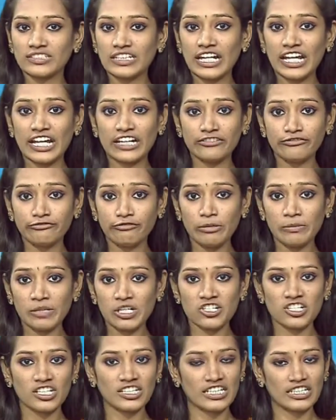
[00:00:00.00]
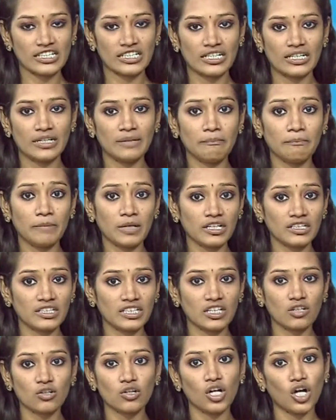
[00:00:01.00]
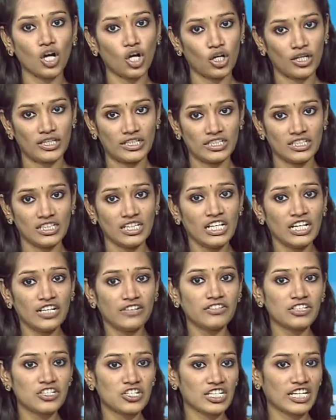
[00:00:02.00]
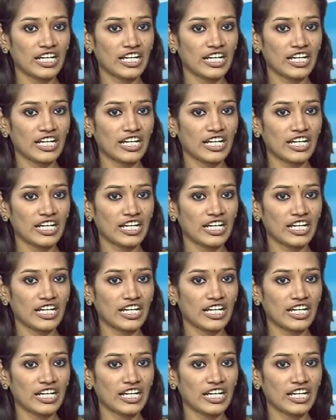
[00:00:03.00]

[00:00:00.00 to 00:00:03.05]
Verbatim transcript: the information in a particular order which